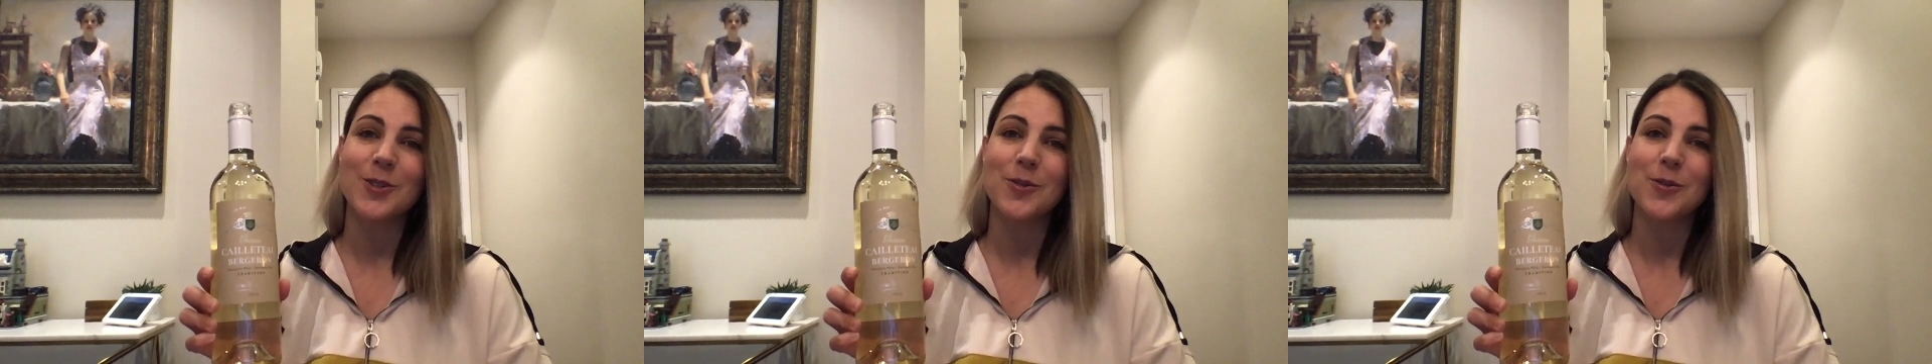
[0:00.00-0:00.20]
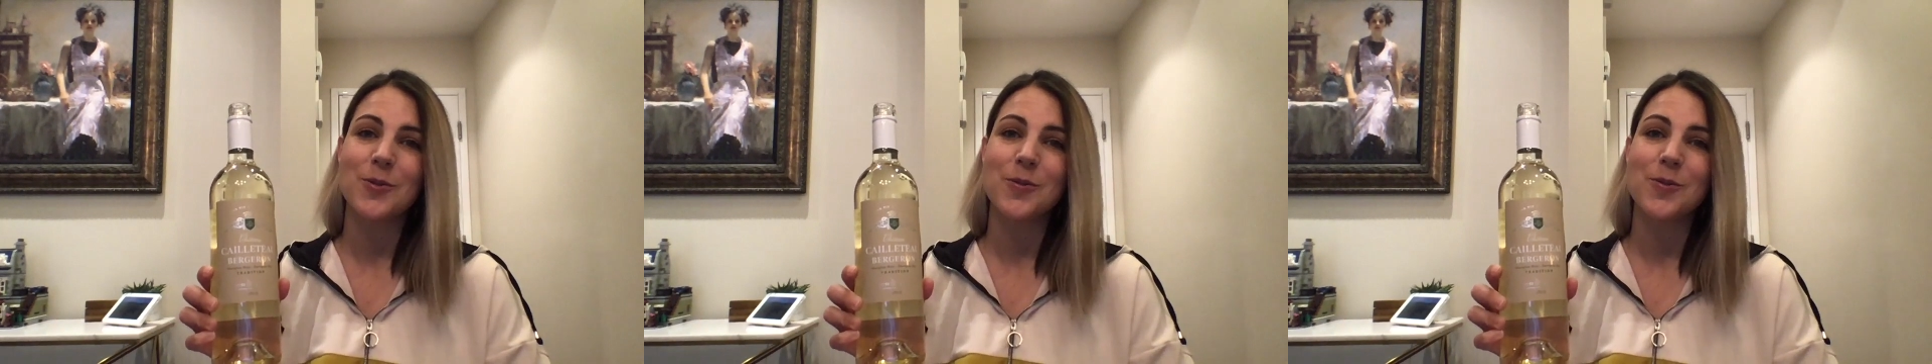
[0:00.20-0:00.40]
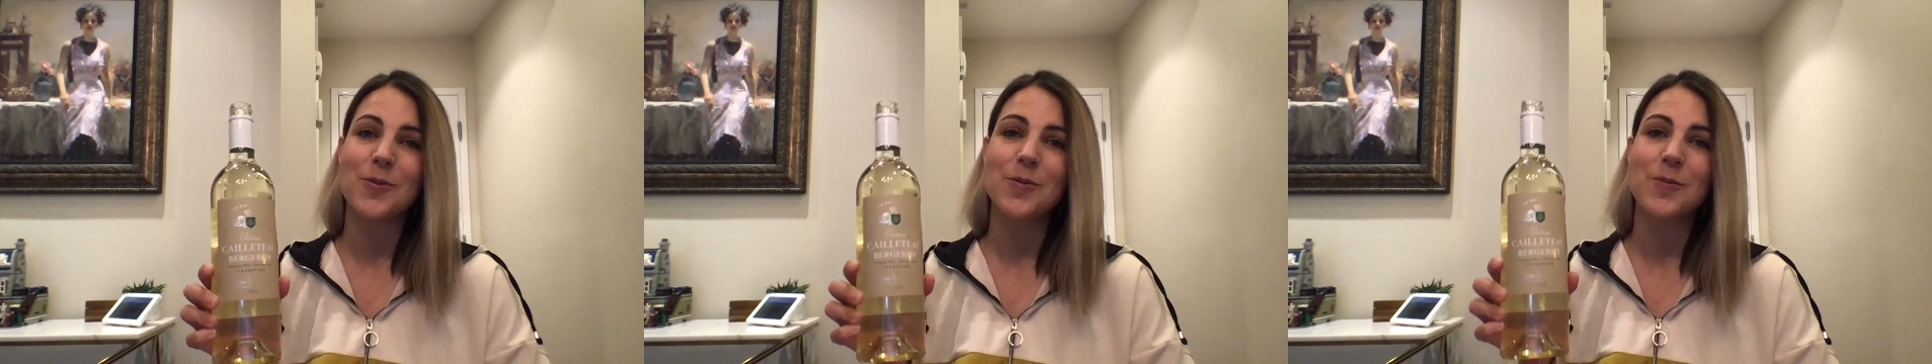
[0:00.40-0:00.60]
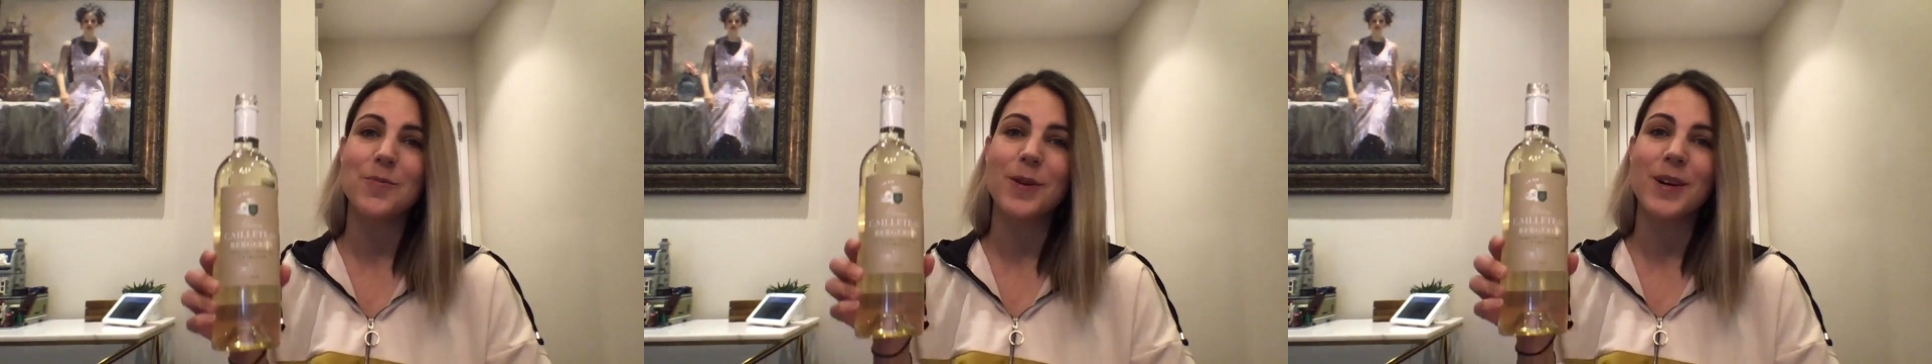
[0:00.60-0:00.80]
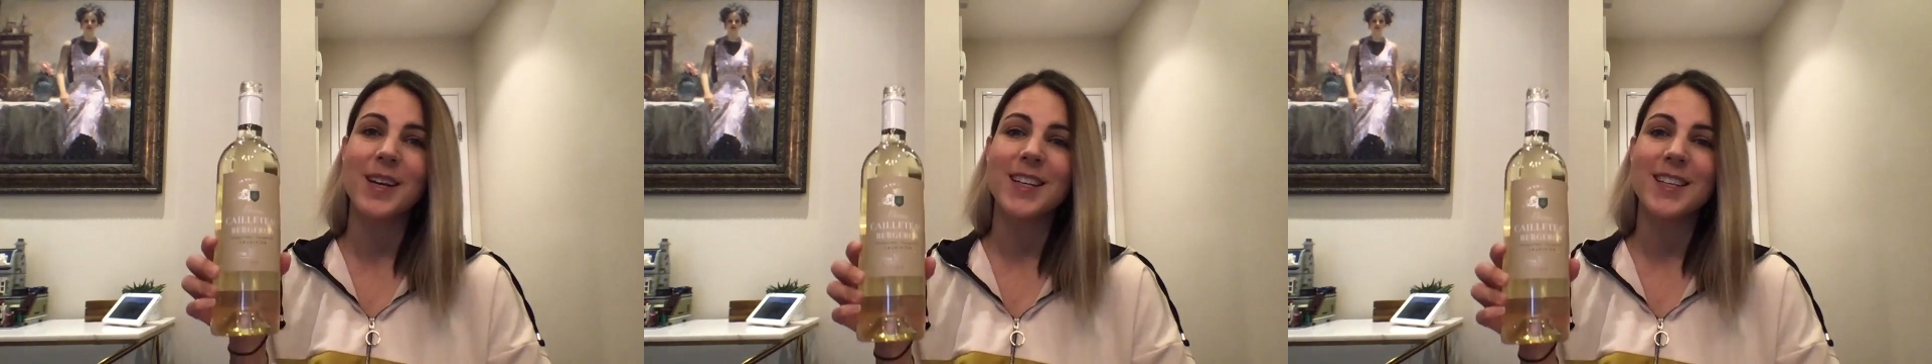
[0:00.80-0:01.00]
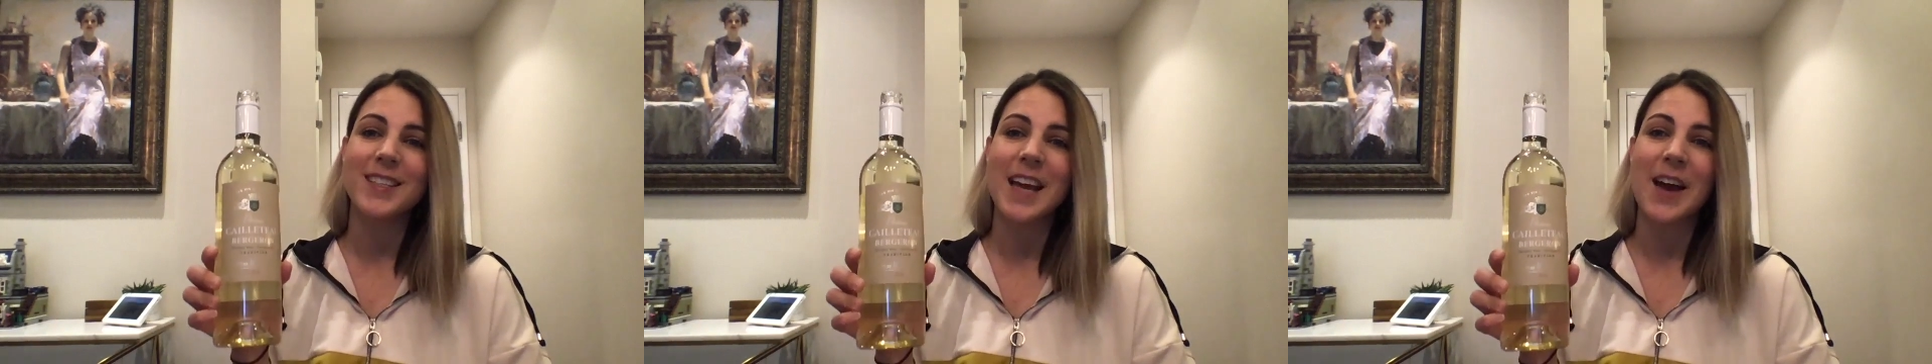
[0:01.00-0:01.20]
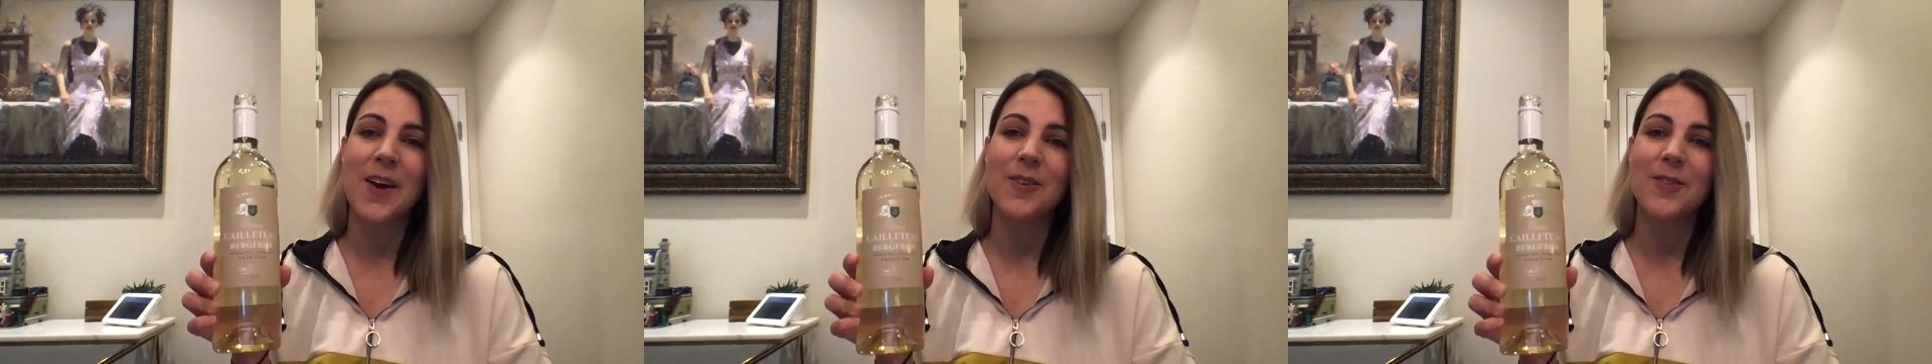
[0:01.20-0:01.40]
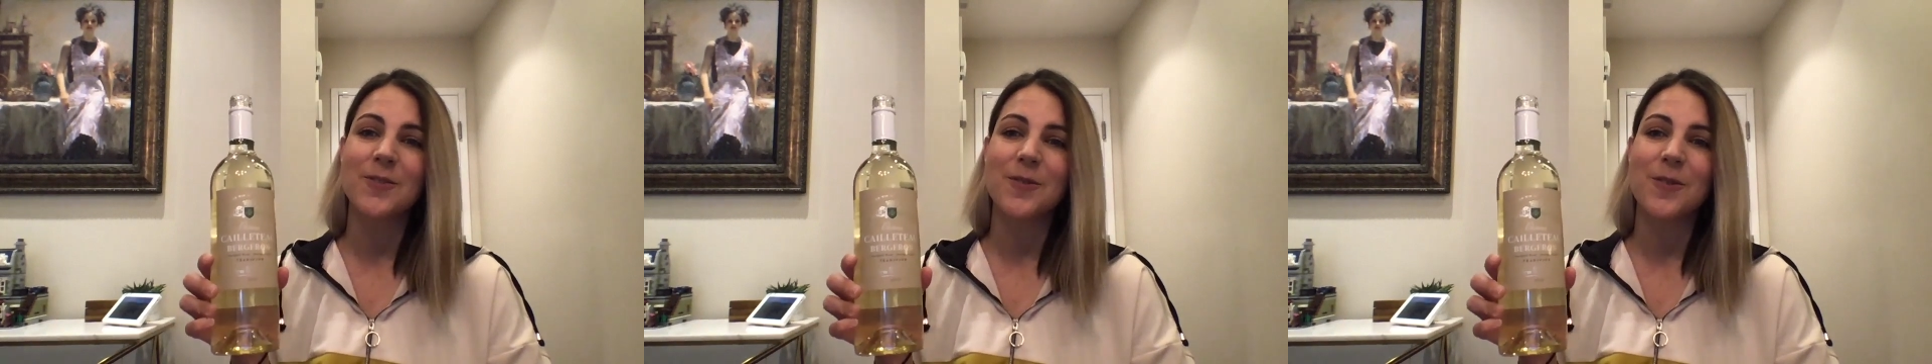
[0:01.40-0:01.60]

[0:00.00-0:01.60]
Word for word: to bring it down